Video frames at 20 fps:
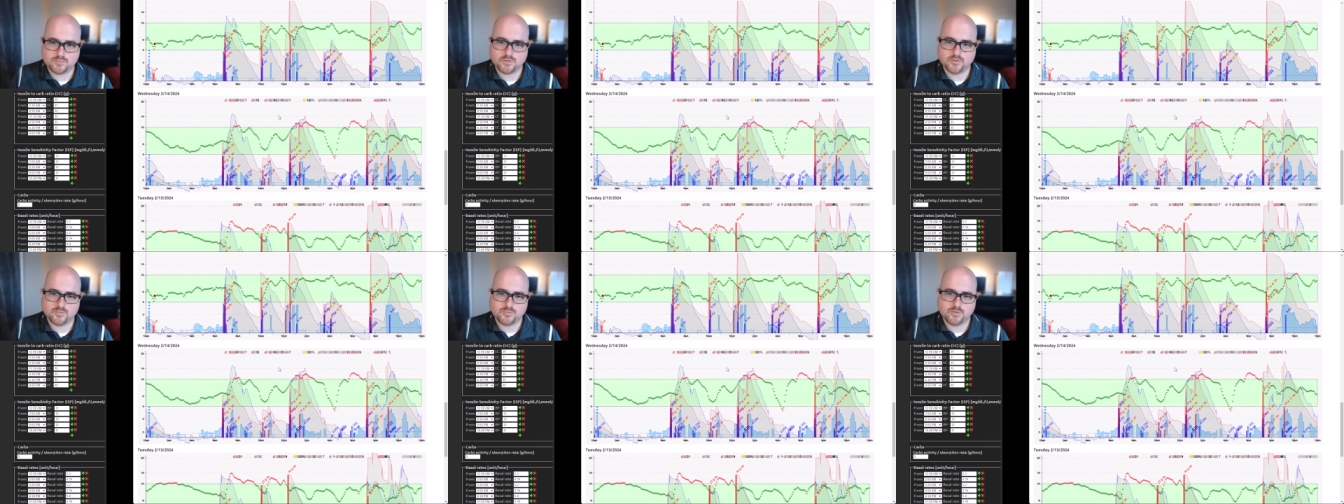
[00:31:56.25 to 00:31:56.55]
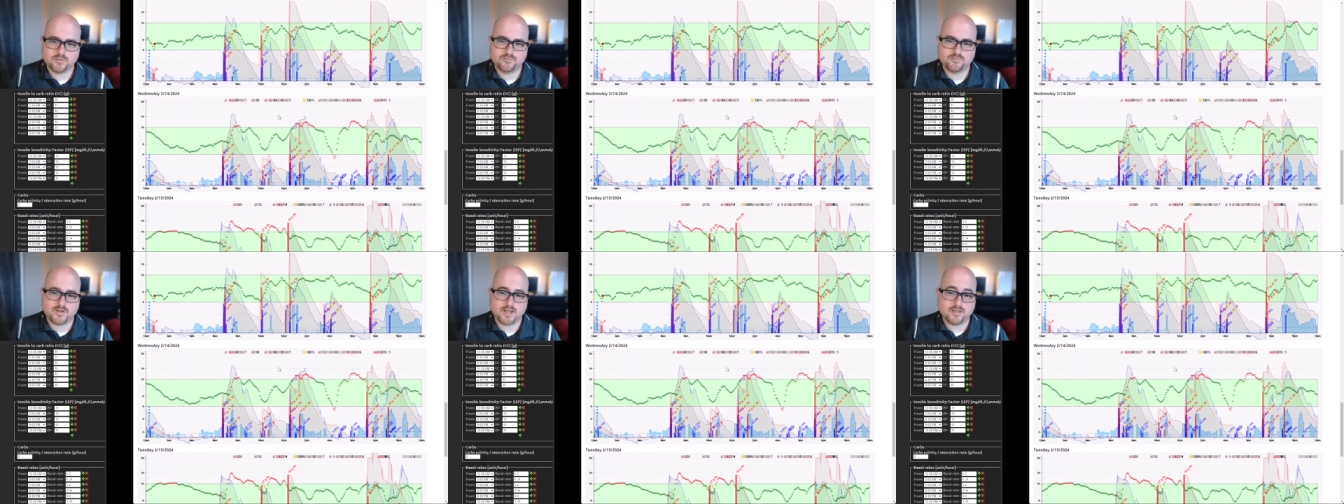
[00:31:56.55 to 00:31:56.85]

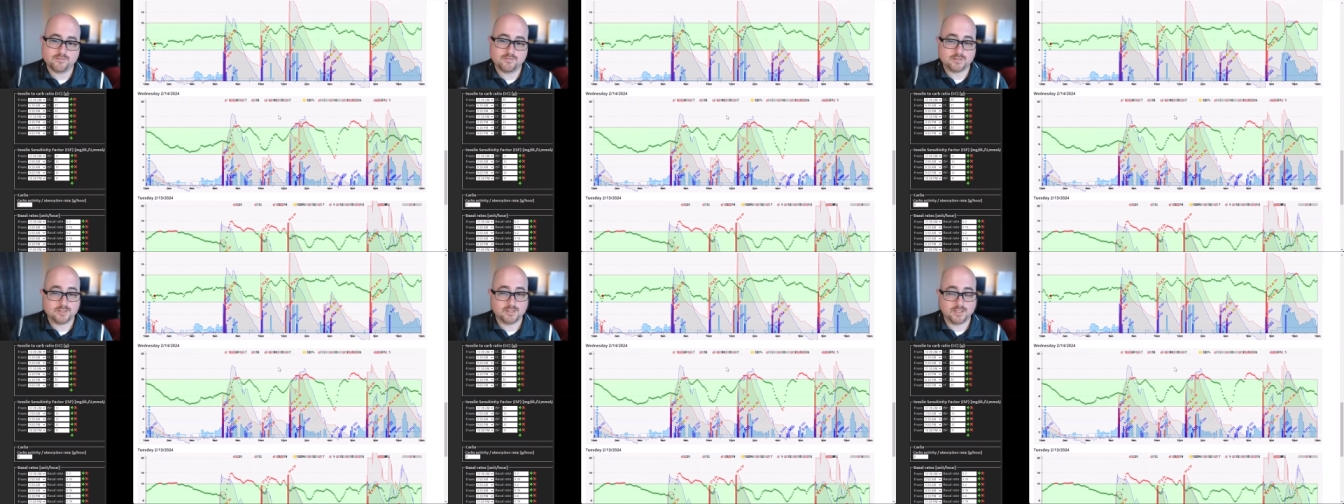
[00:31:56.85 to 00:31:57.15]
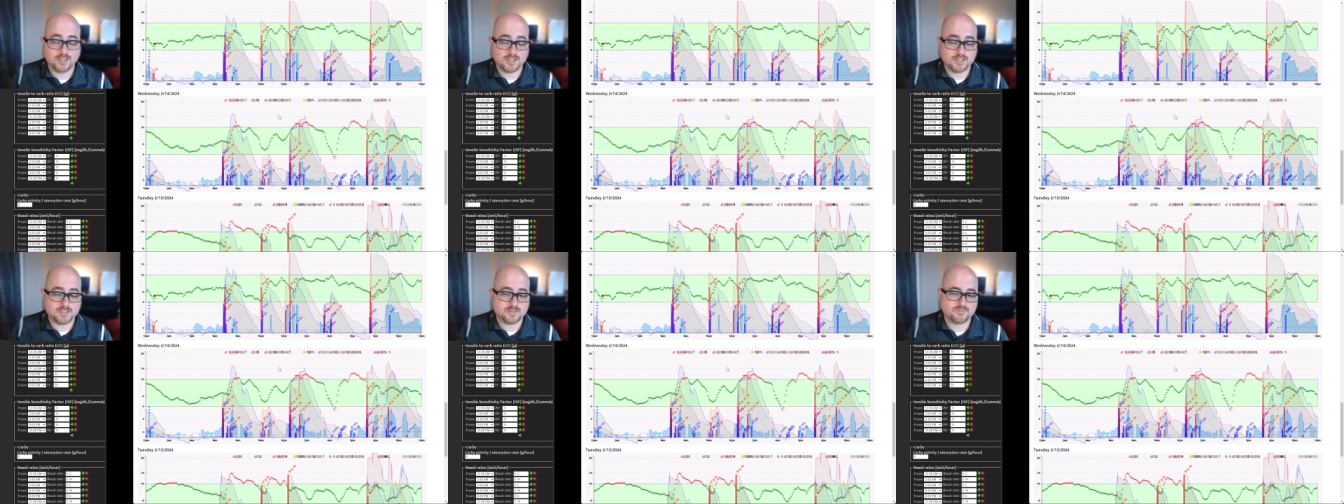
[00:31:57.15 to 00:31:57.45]
0.15 at
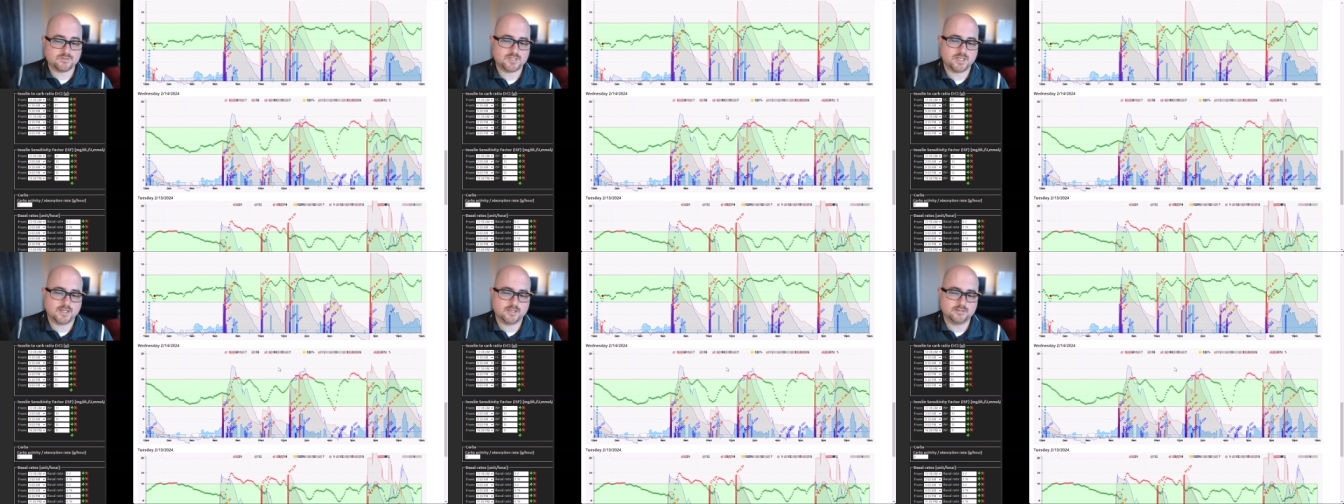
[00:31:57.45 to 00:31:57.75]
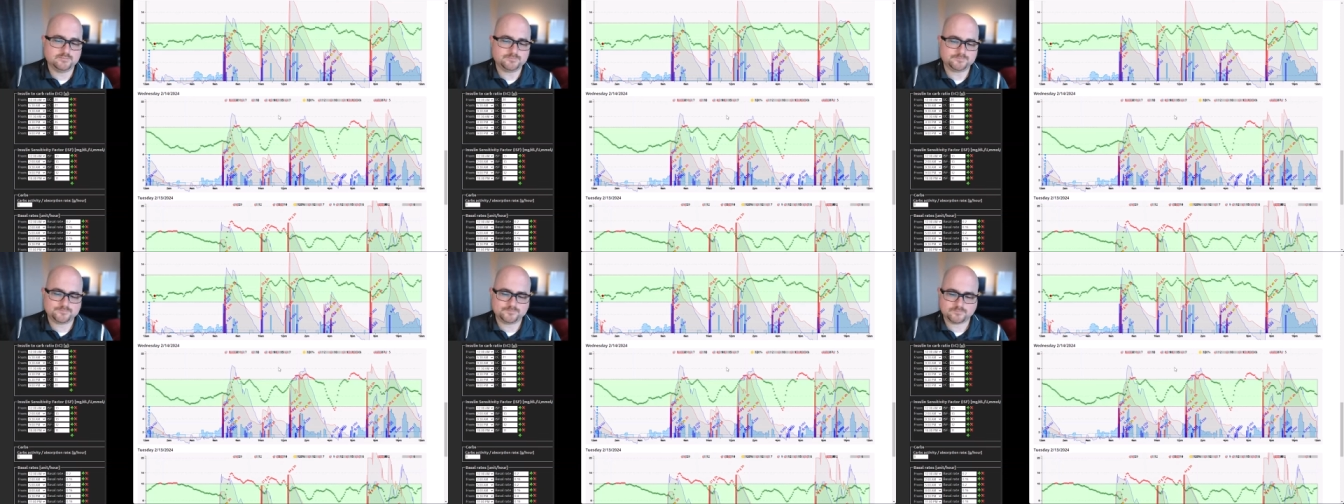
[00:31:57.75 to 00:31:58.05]
the age of
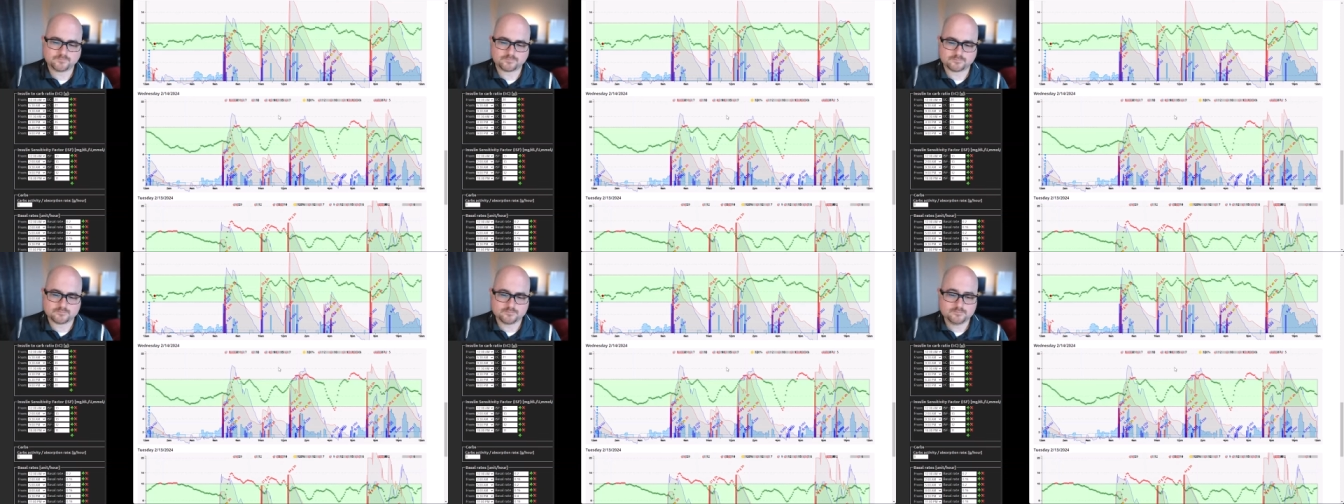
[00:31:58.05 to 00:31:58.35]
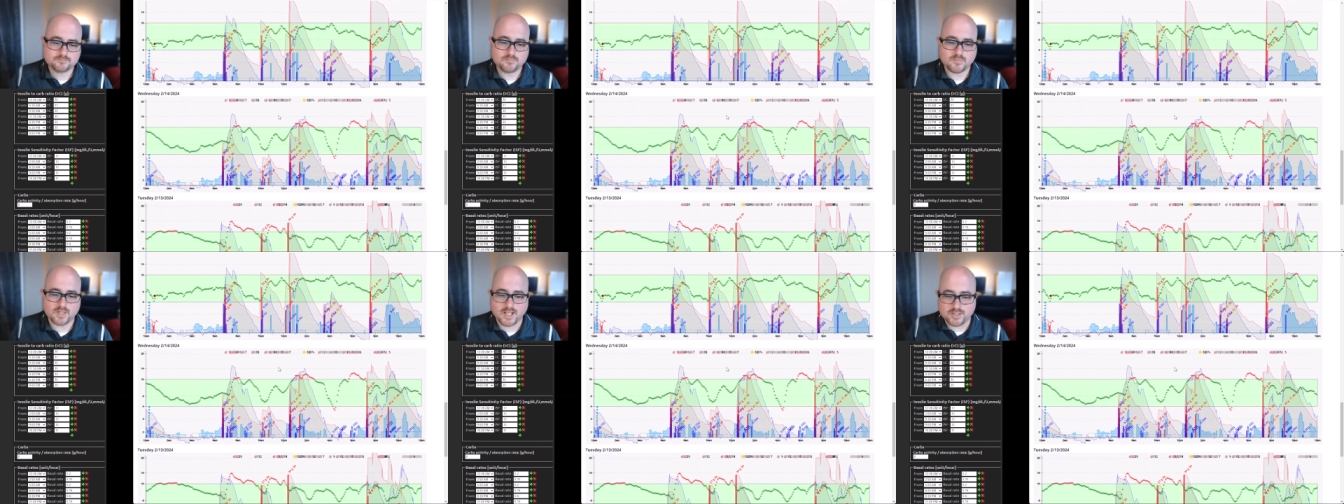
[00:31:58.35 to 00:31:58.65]
10
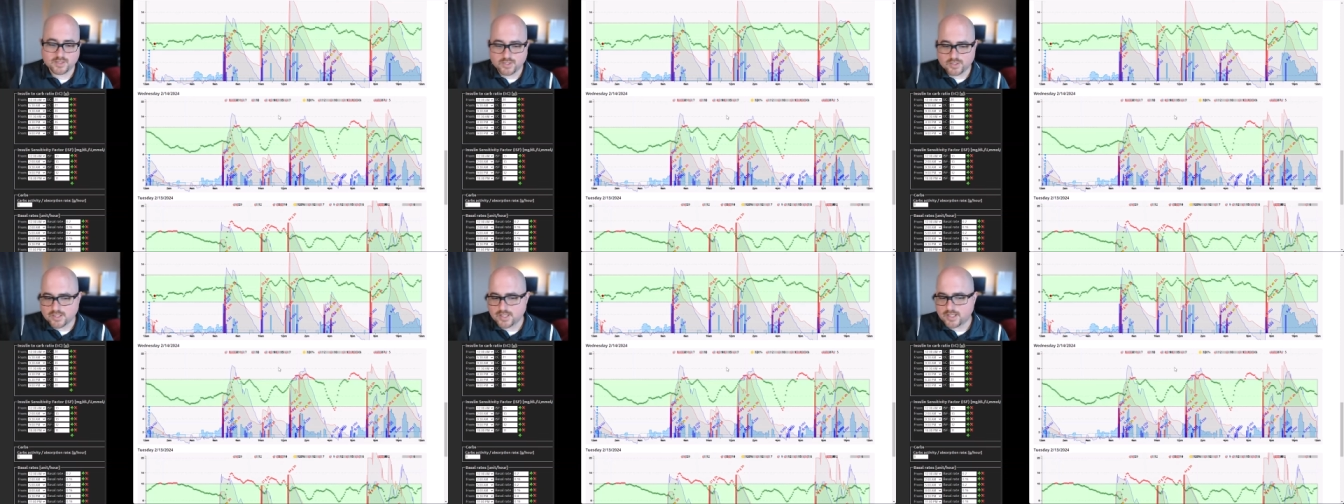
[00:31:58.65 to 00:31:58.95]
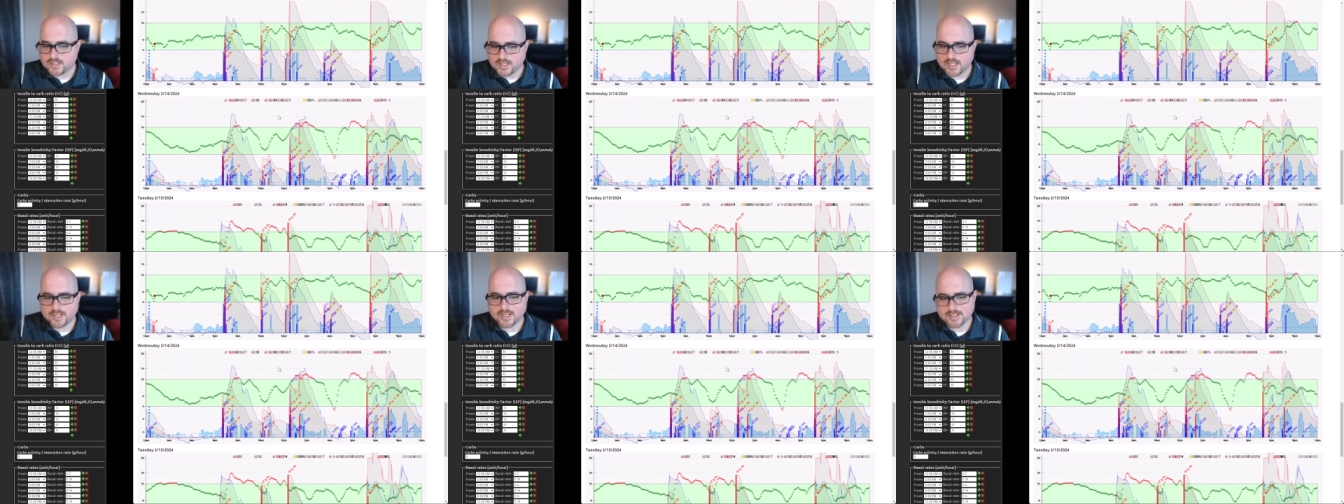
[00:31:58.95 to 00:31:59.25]
and
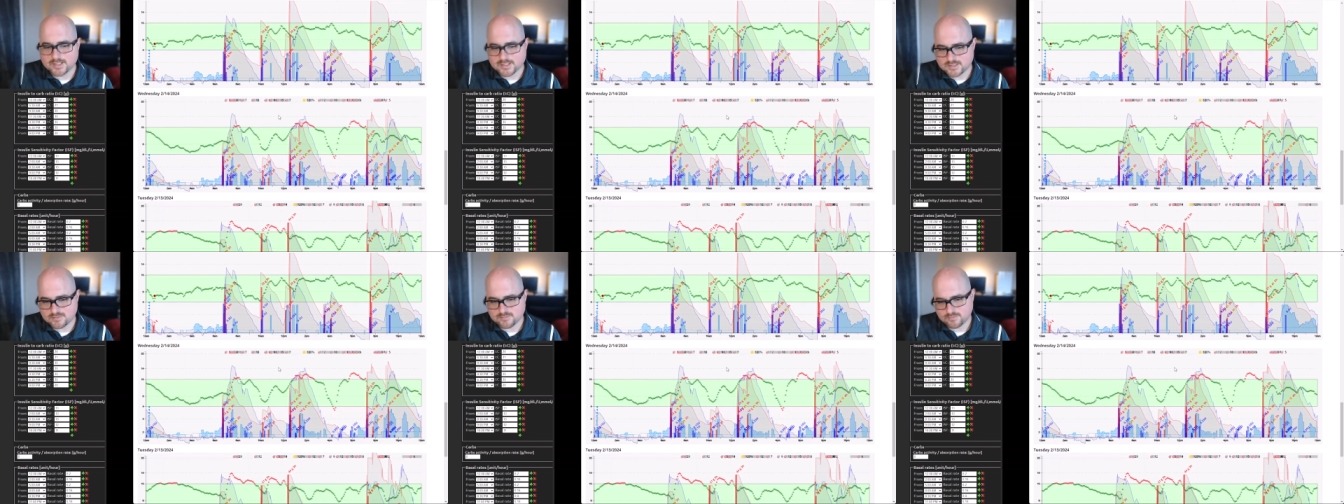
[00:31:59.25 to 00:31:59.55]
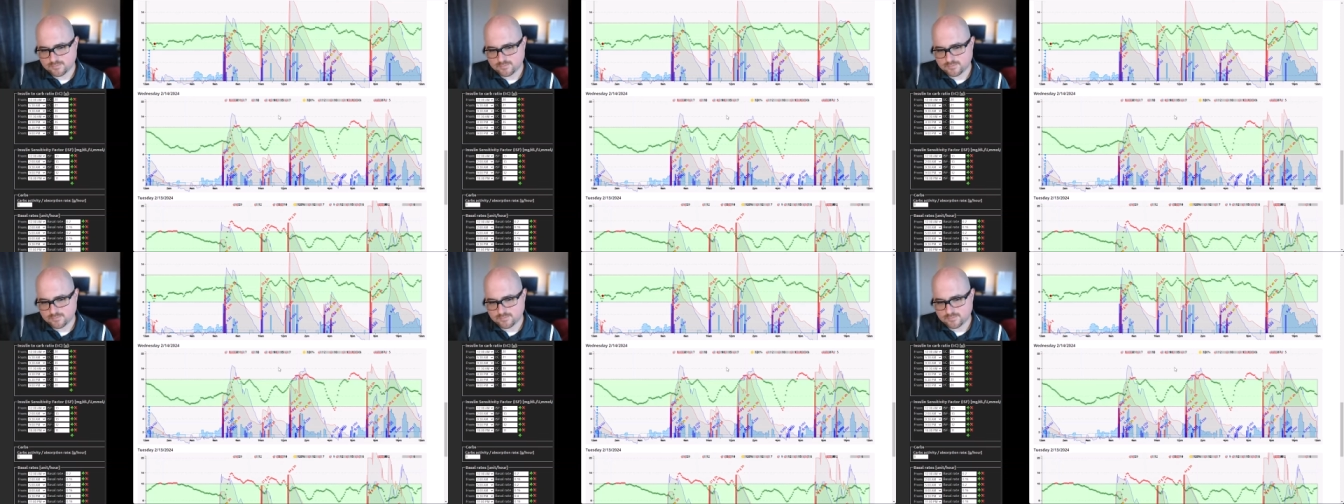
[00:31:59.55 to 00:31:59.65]
looking like it's